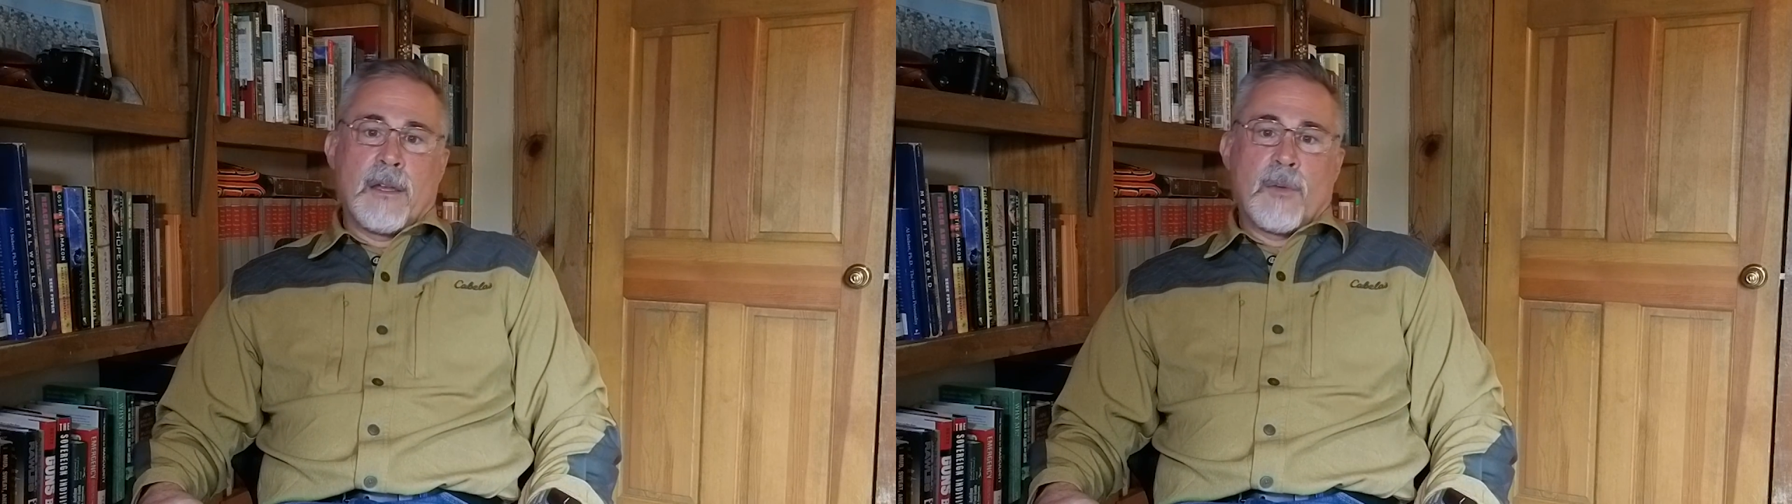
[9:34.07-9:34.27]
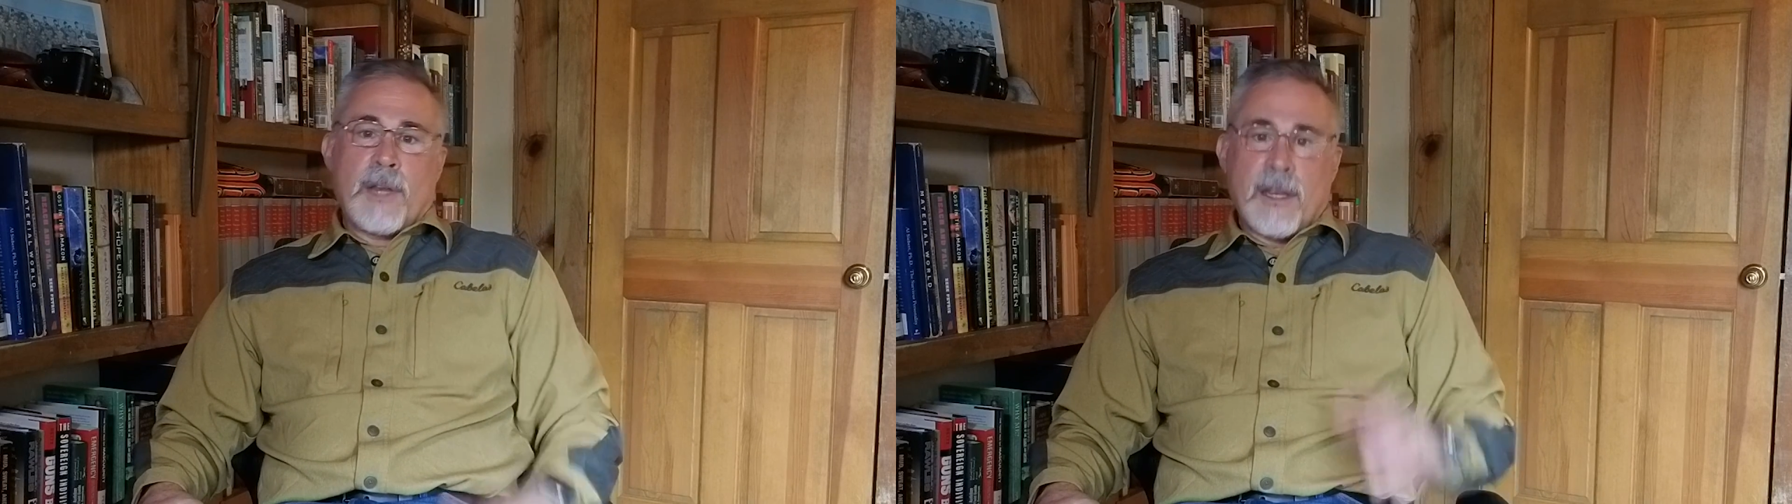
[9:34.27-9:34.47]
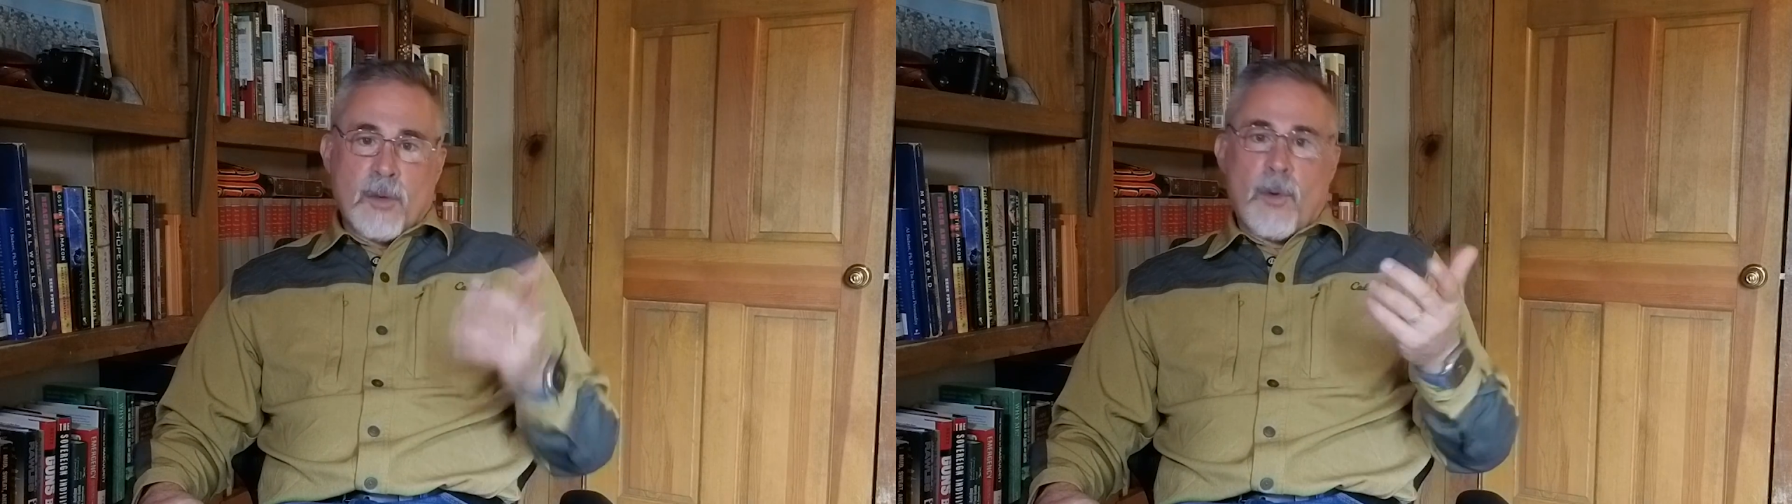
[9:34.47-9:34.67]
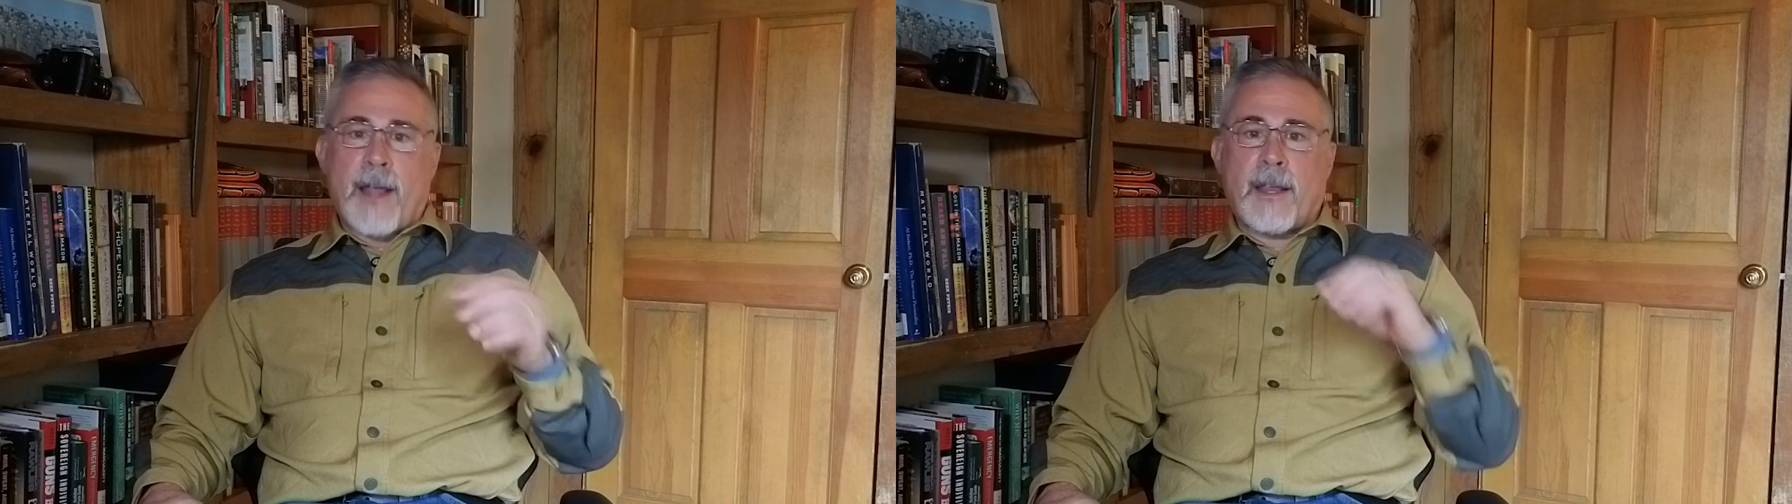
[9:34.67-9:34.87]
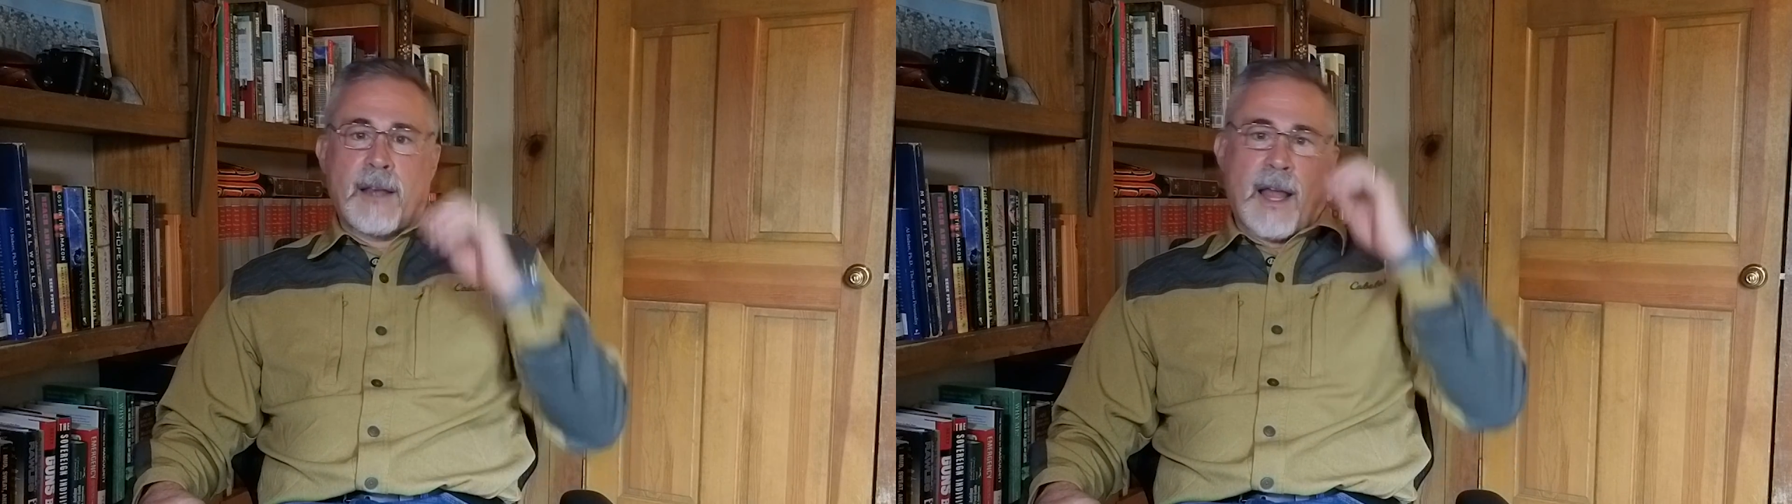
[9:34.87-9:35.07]
we need to
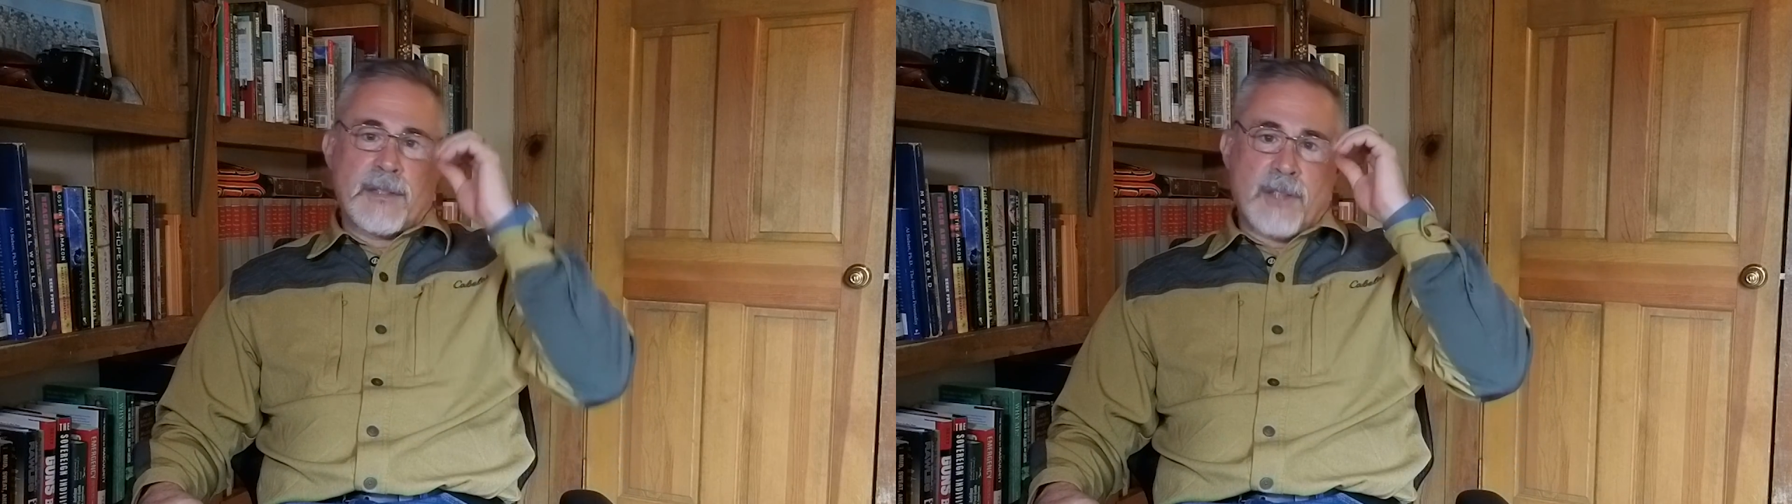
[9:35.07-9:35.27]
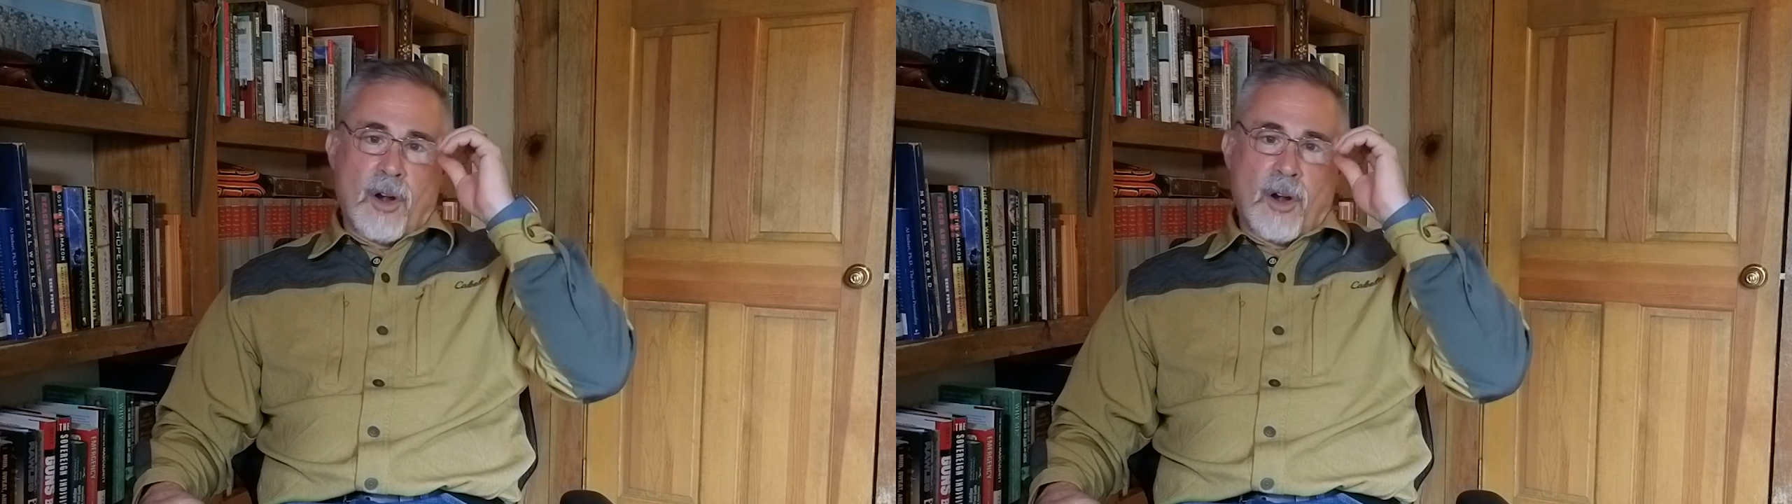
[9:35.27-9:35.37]
recognize the